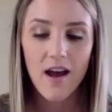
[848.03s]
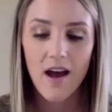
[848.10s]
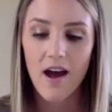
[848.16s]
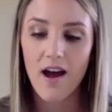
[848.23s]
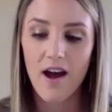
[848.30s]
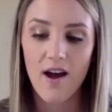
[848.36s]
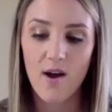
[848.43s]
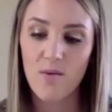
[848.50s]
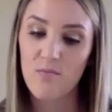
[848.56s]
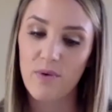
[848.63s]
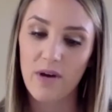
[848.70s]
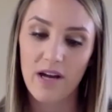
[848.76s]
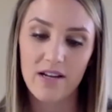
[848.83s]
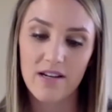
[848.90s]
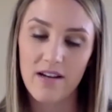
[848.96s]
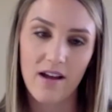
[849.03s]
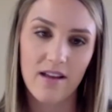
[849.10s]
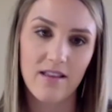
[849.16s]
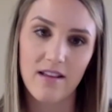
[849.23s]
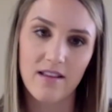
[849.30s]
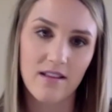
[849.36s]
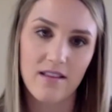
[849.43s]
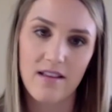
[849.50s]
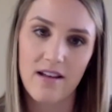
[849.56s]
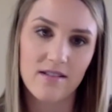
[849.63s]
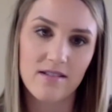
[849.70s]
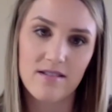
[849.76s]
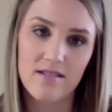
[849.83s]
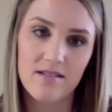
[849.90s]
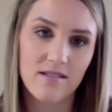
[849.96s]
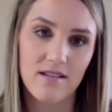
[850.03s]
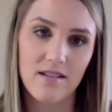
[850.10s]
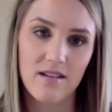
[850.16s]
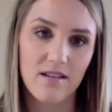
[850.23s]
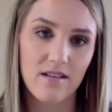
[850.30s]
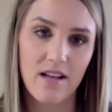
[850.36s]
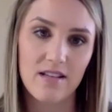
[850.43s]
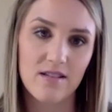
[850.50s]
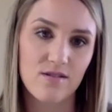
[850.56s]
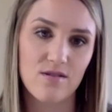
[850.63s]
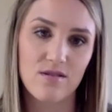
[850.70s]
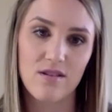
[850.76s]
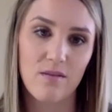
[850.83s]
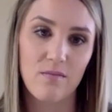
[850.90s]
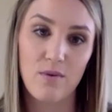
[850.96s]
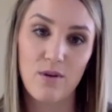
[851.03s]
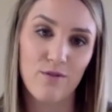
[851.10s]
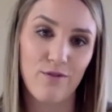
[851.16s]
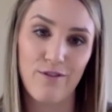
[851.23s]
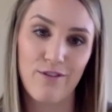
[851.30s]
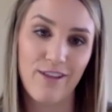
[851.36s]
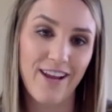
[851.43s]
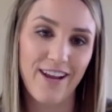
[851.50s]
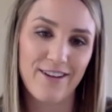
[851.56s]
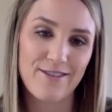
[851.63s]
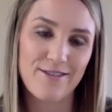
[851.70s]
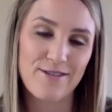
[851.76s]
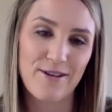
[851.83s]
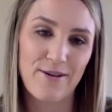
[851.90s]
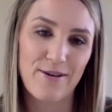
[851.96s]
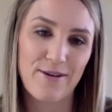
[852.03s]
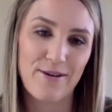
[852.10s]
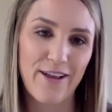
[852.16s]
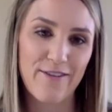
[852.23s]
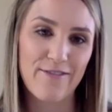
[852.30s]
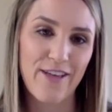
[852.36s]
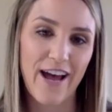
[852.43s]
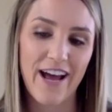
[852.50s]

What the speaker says: But I think that that's a beautiful thing. So I love that.